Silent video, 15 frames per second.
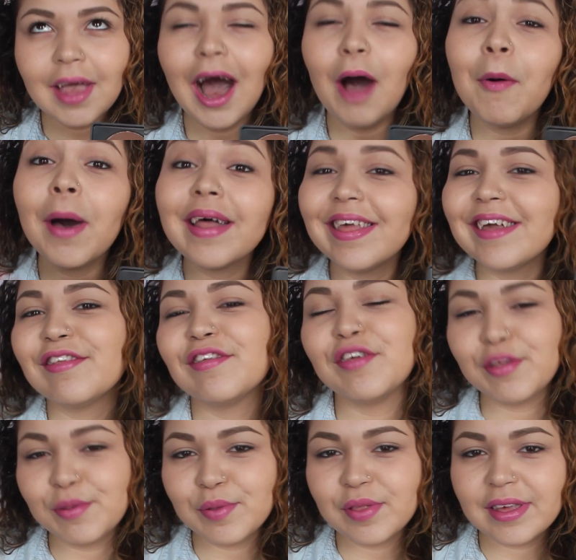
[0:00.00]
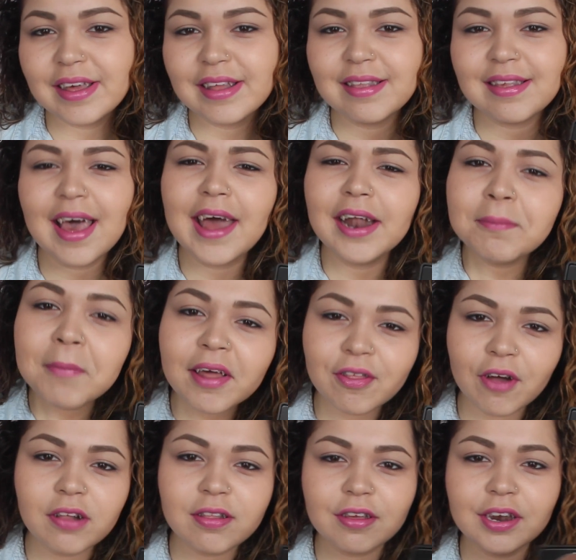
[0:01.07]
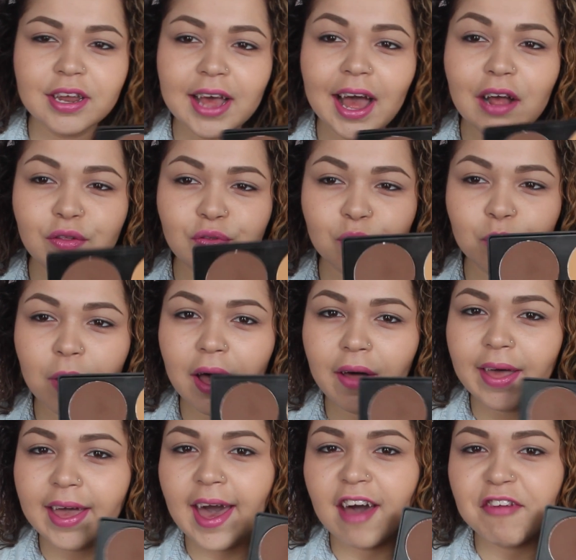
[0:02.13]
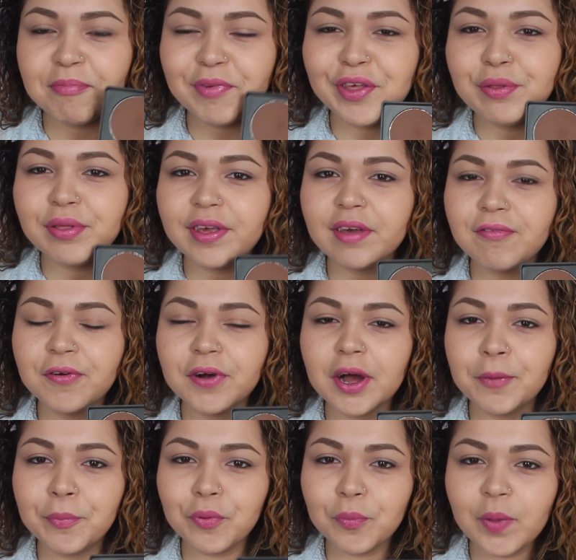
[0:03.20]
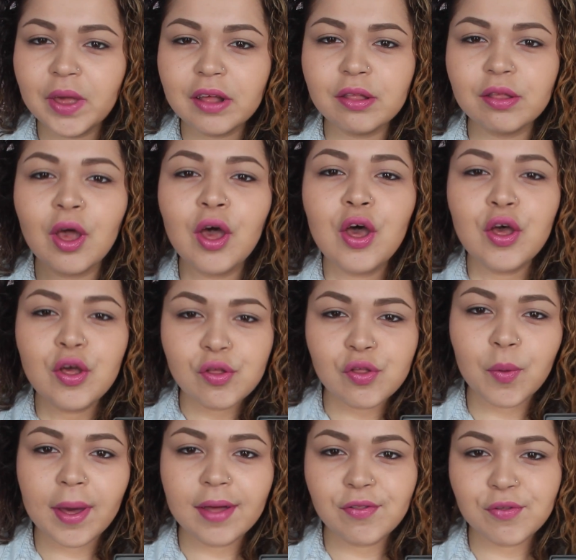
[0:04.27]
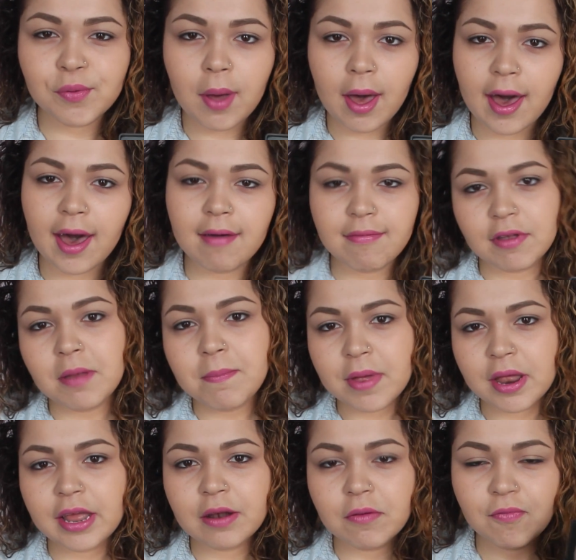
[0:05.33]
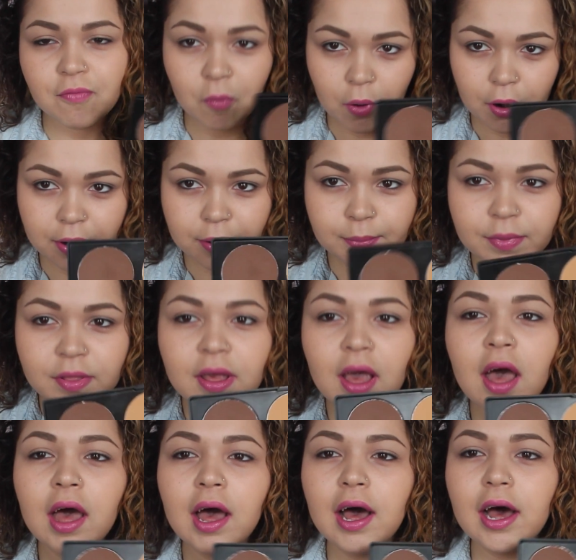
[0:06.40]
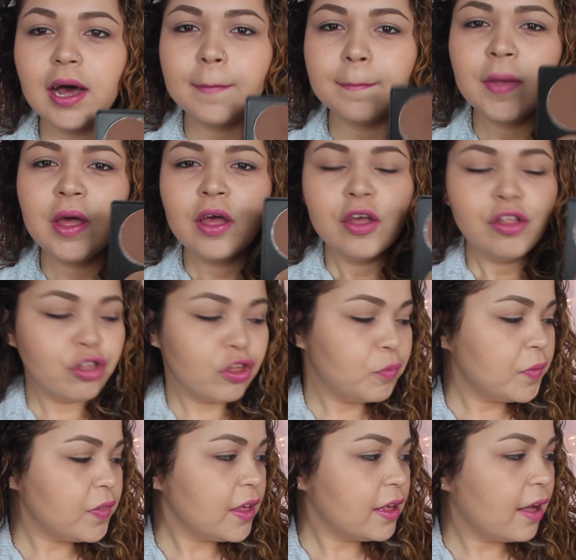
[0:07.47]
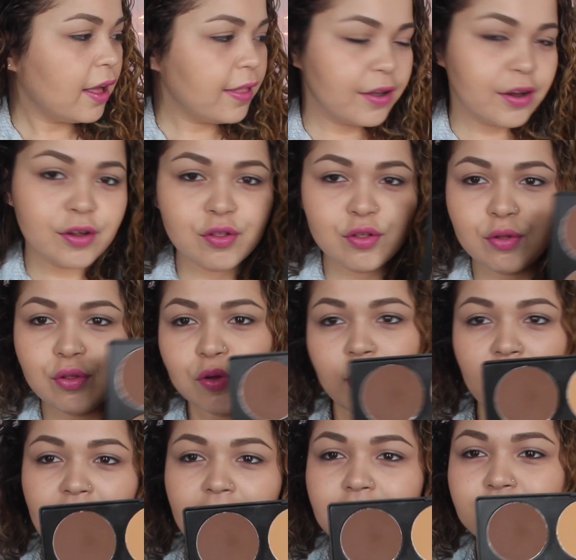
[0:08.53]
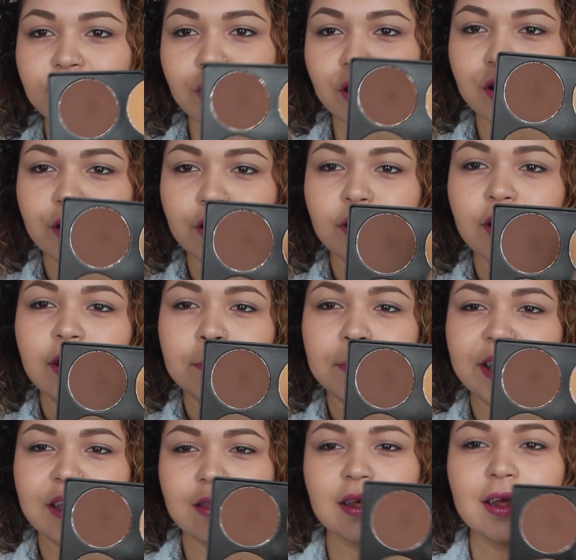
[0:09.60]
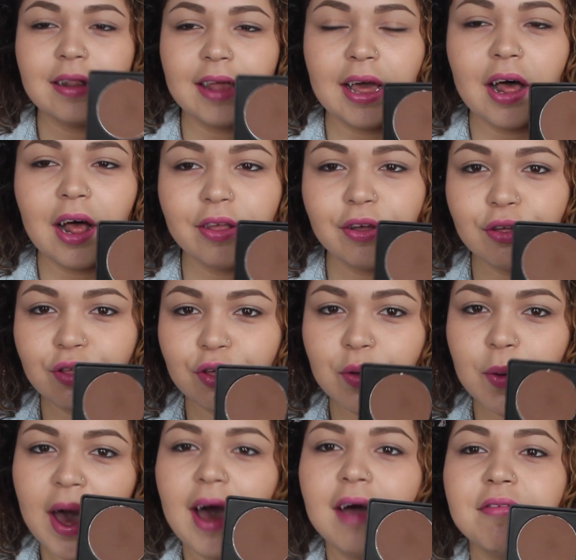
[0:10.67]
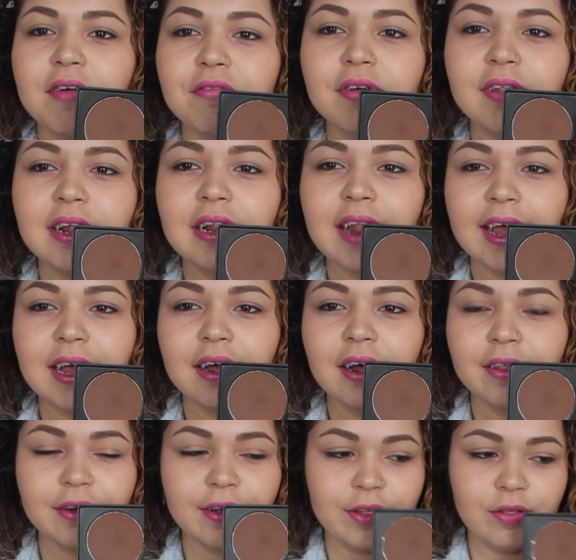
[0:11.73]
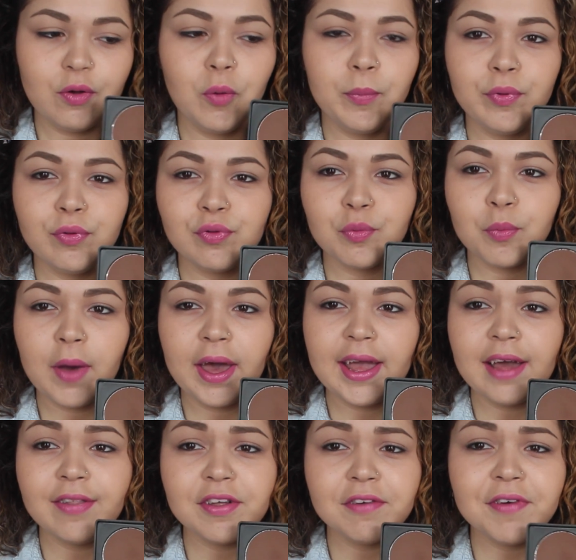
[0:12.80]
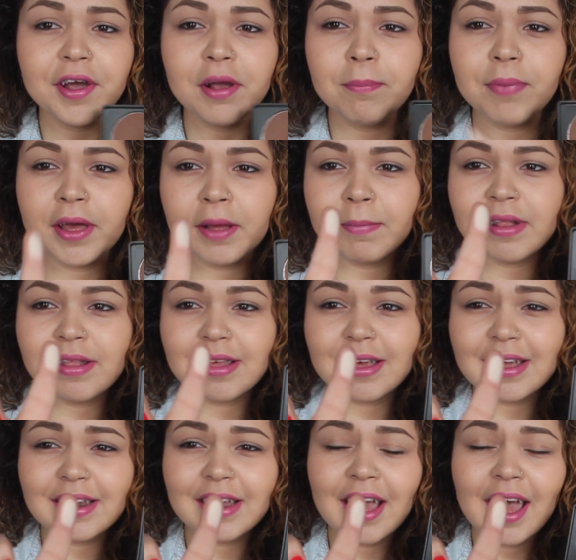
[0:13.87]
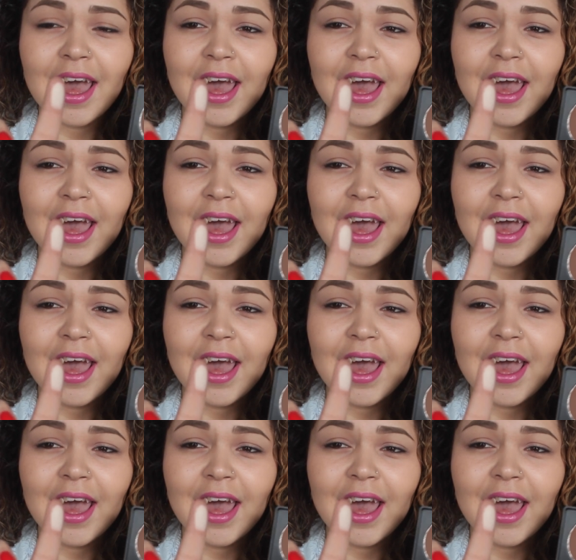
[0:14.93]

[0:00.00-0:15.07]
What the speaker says: how I like to use it and my thoughts on it as well. I have been using it for a couple of weeks, so I do have an opinion formed. Just with the colors, you do have your basic light colors, so you have a really light color that's almost white, and they're very pigmented